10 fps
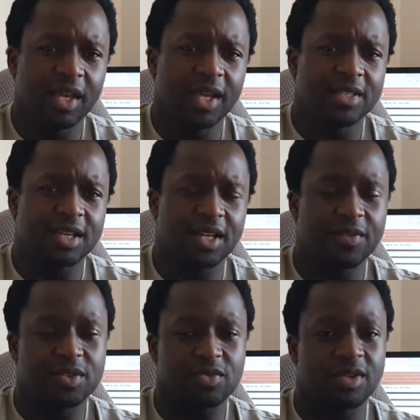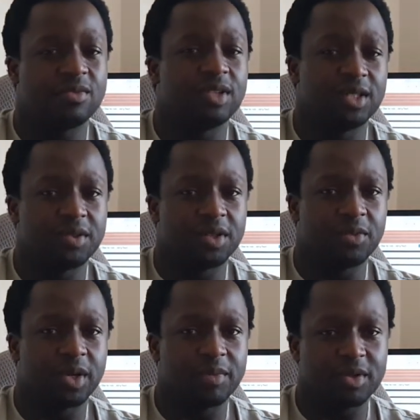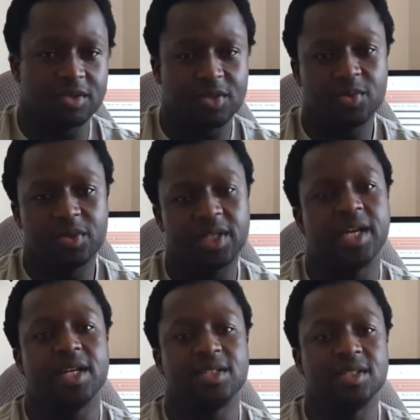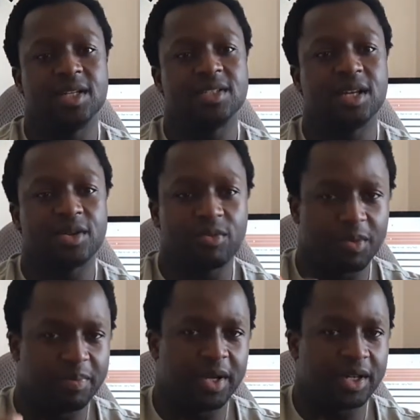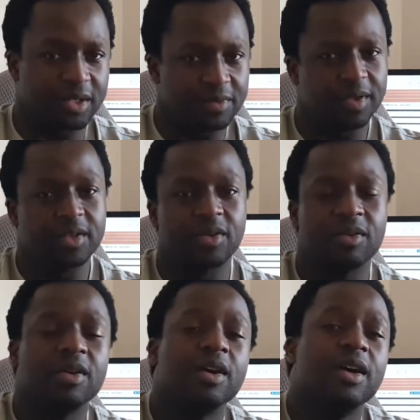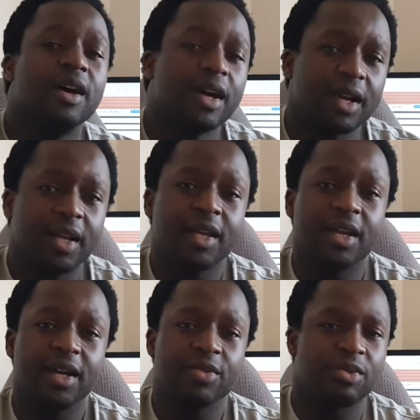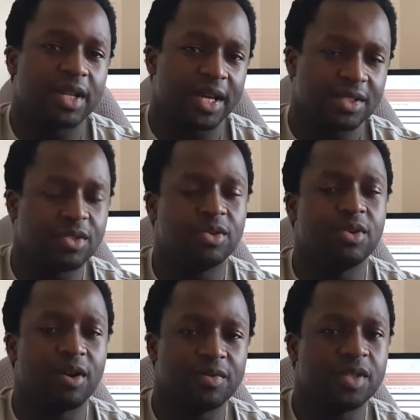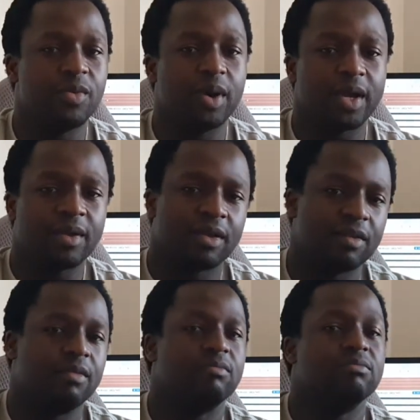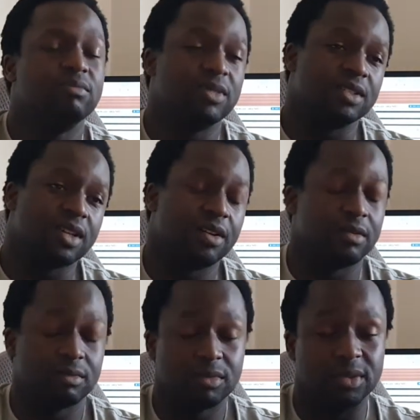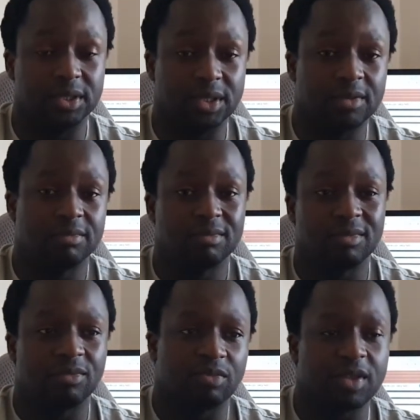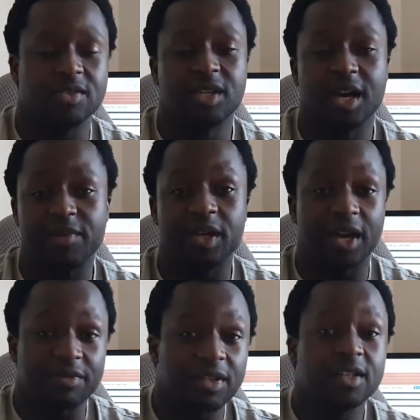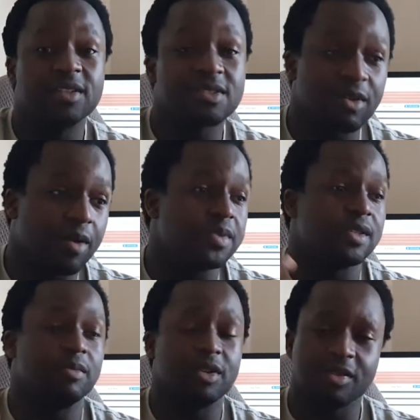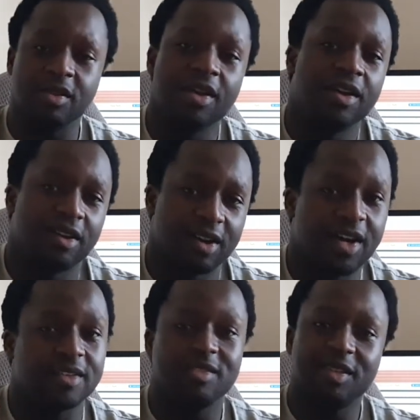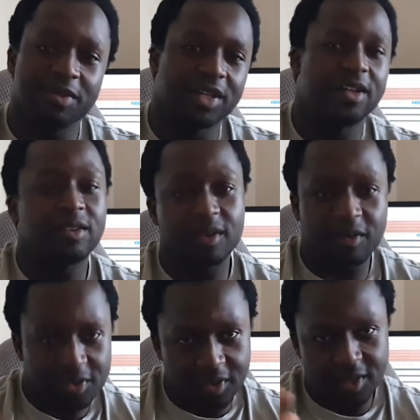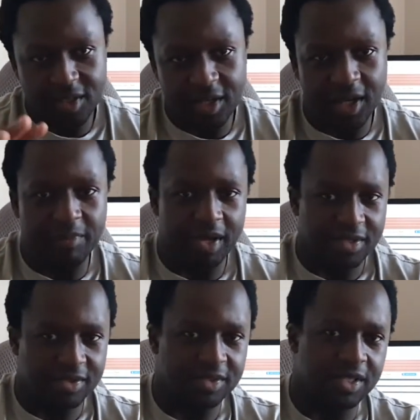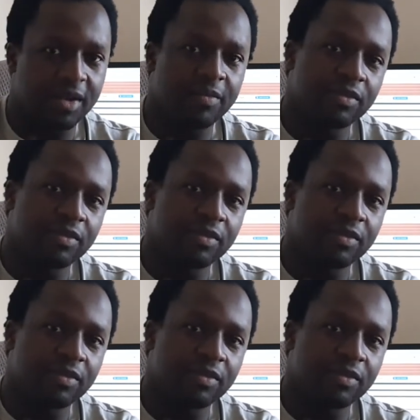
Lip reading: it's kind of a stress reliever in a way, because you're doing an action that's like repetitive and you're kind of relaxing your nerves in a way. But it's kind of, yeah, because you're having caffeine, it's the opposite, because kind of stimulating the nerves, so it kind of balances out.